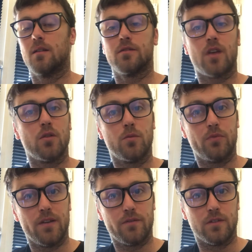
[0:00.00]
Total
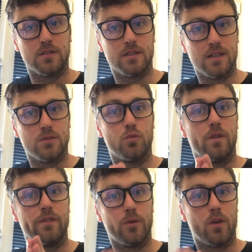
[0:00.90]
preference is
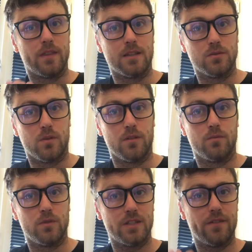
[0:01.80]
with you on this one.
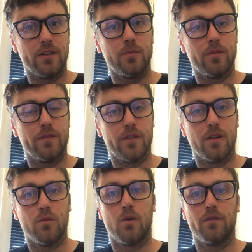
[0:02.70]
Whichever you
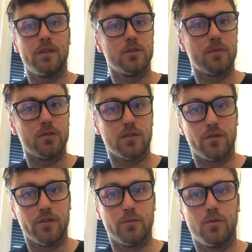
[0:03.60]
prefer, what feels most
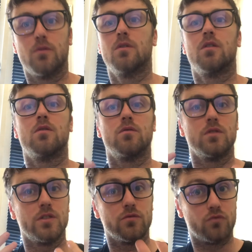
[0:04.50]
comfortable,
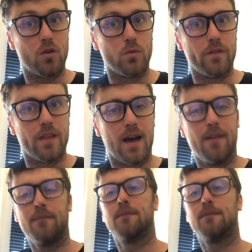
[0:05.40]
roll with that.